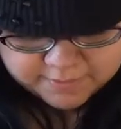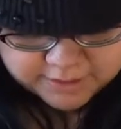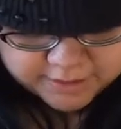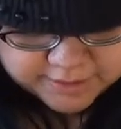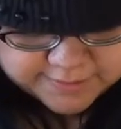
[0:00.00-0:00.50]

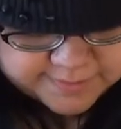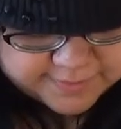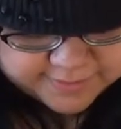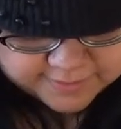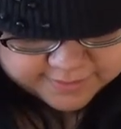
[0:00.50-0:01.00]
I
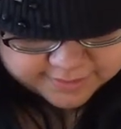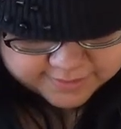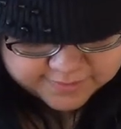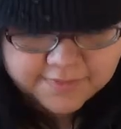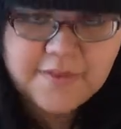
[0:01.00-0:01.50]

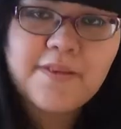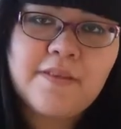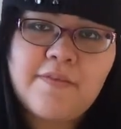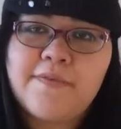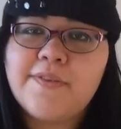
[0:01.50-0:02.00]
just
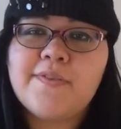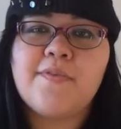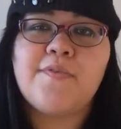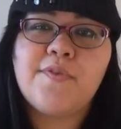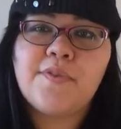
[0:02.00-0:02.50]
feel so
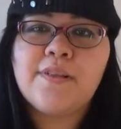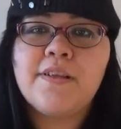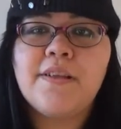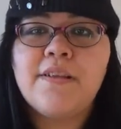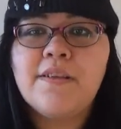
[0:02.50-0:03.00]
full.
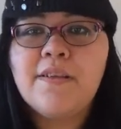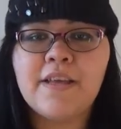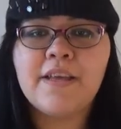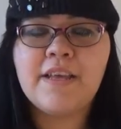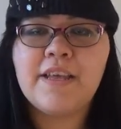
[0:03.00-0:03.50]

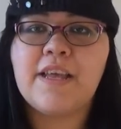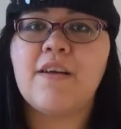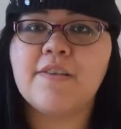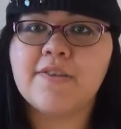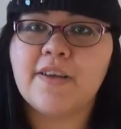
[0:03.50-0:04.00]

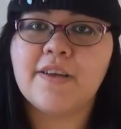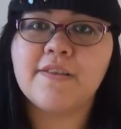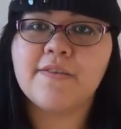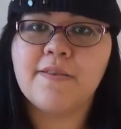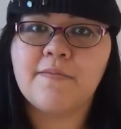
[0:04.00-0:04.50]
Also, I
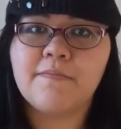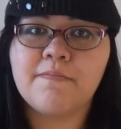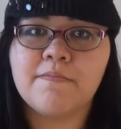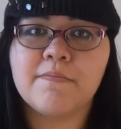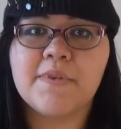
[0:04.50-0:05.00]
got
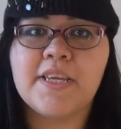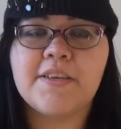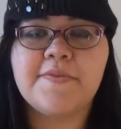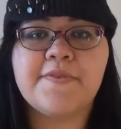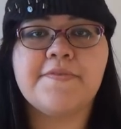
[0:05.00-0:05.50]
some
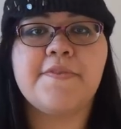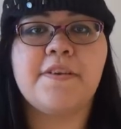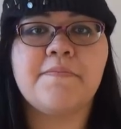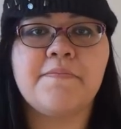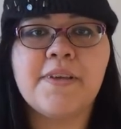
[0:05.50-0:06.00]
gifts
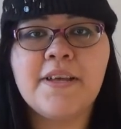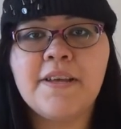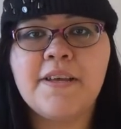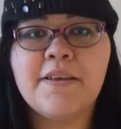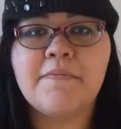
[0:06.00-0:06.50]
from
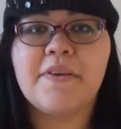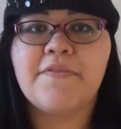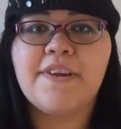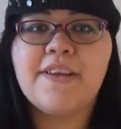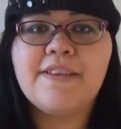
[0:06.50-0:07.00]
my
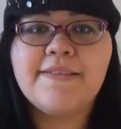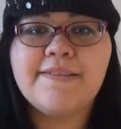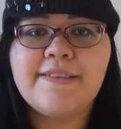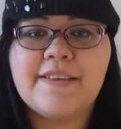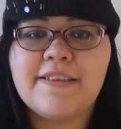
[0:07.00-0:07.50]

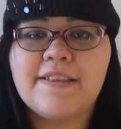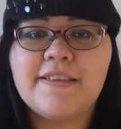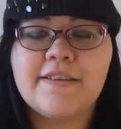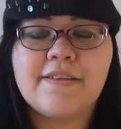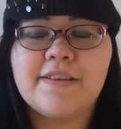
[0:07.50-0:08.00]
friends.
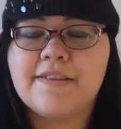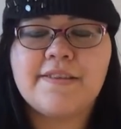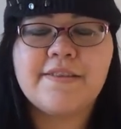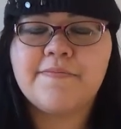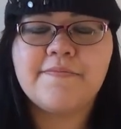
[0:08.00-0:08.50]
They're
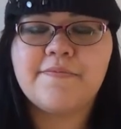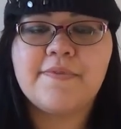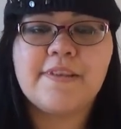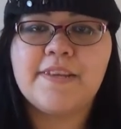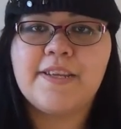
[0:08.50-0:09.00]
like
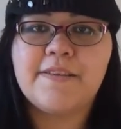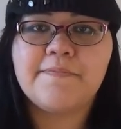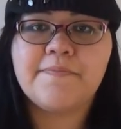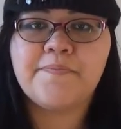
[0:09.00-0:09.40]
really neat.